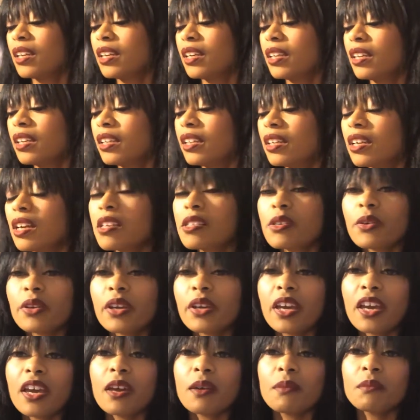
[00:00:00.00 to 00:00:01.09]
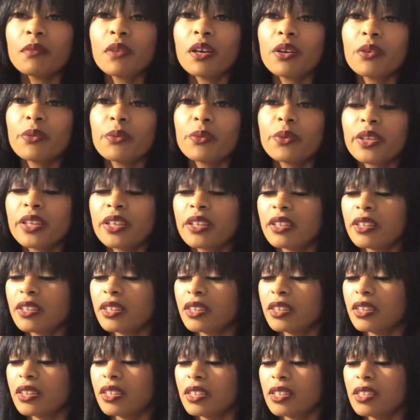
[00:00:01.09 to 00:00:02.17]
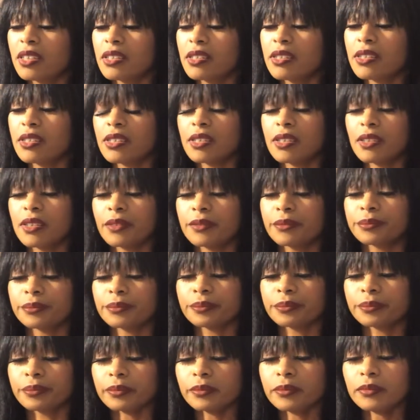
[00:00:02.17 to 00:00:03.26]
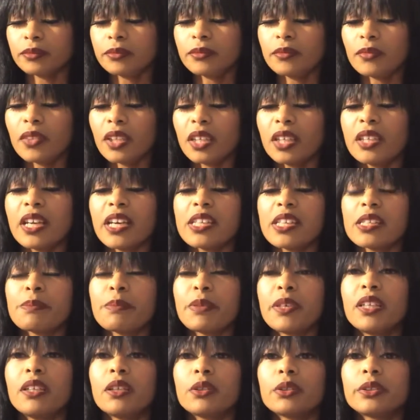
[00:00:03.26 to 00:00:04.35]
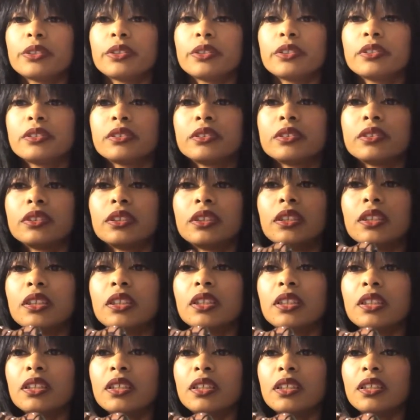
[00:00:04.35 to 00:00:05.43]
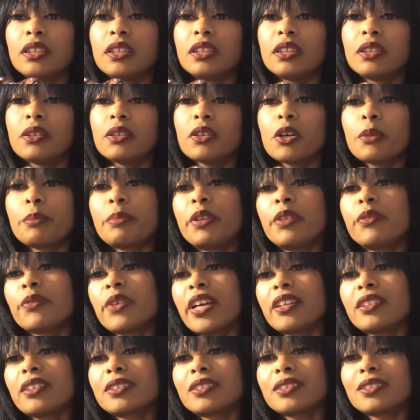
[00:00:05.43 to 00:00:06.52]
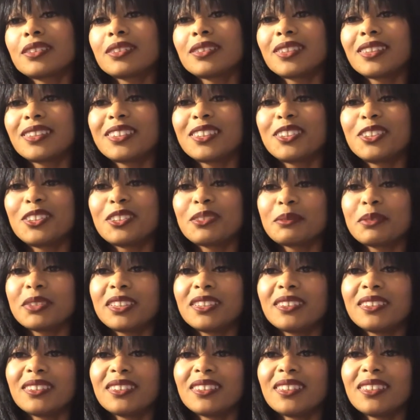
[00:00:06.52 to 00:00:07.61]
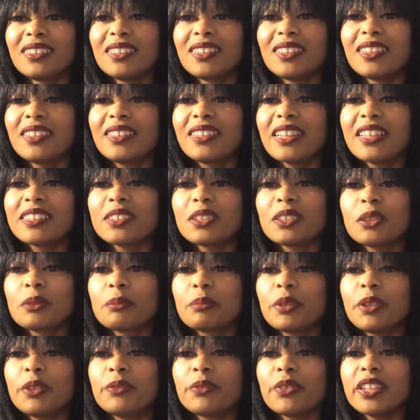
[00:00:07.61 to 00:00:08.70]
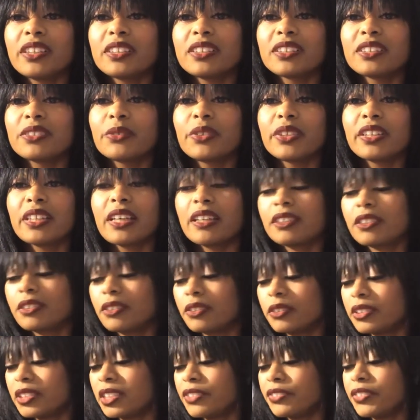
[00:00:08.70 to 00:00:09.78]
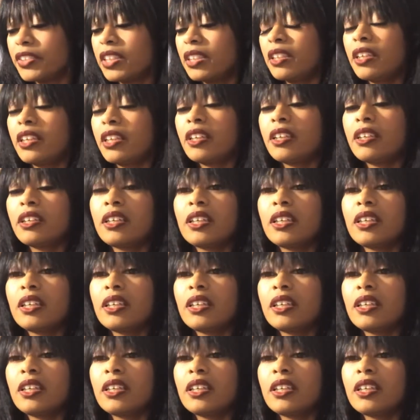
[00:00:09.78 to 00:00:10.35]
It also came with this nice pen holder, or pen rest, excuse me. A nice little pen rest with that little divot there,